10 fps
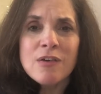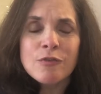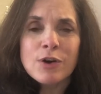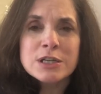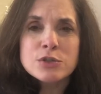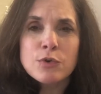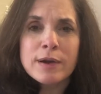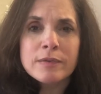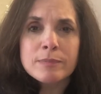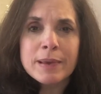
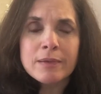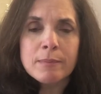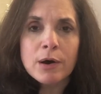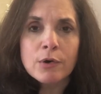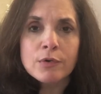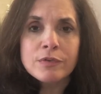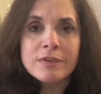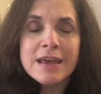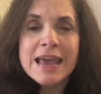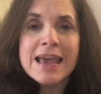frustrates me the most
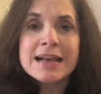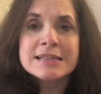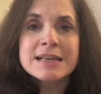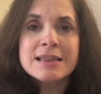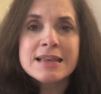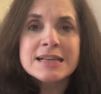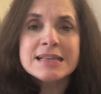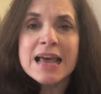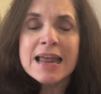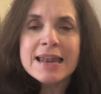is that this
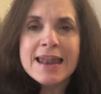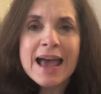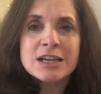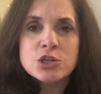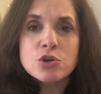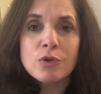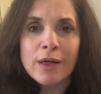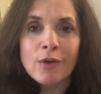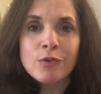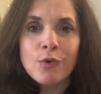national
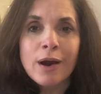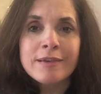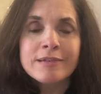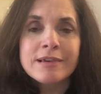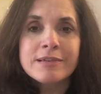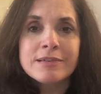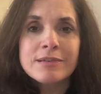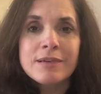health crisis